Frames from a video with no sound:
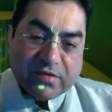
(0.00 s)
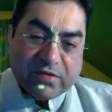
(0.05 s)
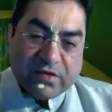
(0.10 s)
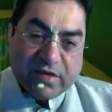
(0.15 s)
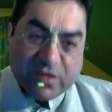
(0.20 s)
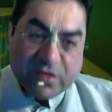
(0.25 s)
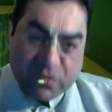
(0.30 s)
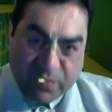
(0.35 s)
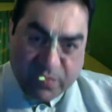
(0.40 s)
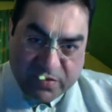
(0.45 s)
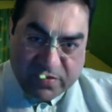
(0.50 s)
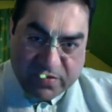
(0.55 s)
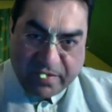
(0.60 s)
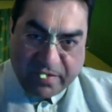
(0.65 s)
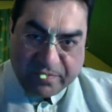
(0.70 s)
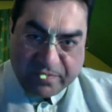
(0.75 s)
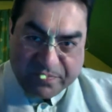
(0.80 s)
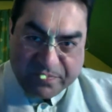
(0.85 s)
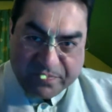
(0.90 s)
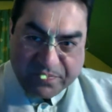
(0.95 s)
It is missing
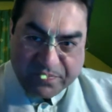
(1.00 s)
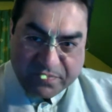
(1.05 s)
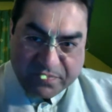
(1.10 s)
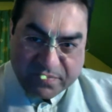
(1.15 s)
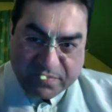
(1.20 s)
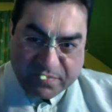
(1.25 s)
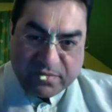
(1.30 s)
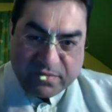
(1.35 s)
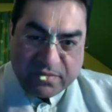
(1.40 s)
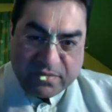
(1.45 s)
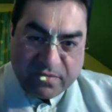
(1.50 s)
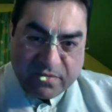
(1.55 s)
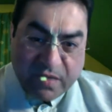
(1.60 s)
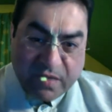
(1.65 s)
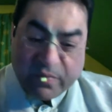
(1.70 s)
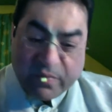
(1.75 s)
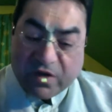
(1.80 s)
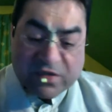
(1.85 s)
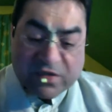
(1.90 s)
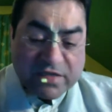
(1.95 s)

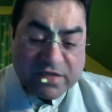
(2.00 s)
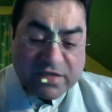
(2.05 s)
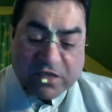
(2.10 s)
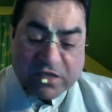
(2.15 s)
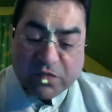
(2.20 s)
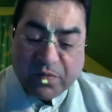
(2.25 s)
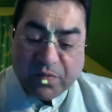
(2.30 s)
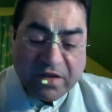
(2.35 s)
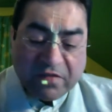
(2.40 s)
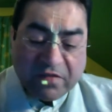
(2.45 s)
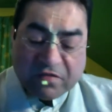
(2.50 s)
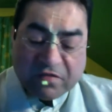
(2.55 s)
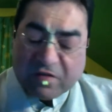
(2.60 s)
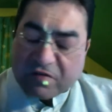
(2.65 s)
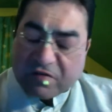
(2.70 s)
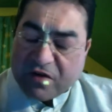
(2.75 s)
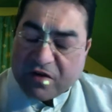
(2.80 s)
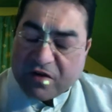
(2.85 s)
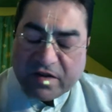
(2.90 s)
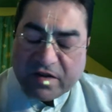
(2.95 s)
because the experience does
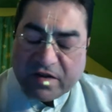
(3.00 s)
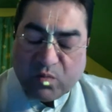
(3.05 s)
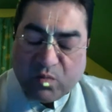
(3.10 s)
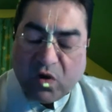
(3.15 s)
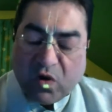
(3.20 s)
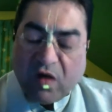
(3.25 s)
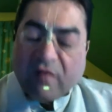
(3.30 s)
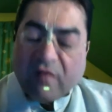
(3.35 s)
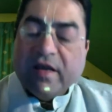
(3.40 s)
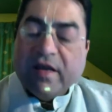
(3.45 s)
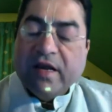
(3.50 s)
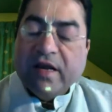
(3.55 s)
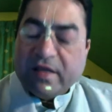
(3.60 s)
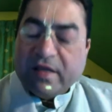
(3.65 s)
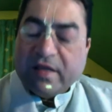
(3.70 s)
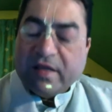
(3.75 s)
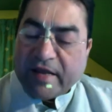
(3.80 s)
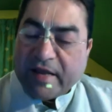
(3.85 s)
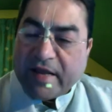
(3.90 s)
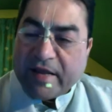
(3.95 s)
not involve
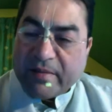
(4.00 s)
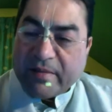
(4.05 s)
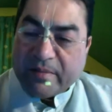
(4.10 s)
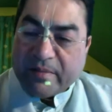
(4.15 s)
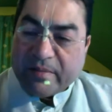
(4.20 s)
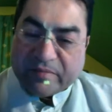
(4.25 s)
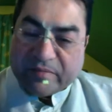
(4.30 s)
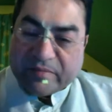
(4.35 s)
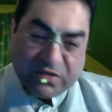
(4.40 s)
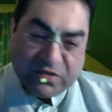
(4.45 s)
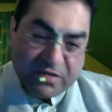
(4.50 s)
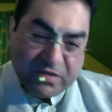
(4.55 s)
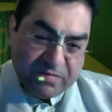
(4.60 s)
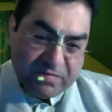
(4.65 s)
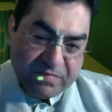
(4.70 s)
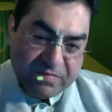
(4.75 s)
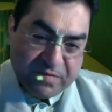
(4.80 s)
the limbs.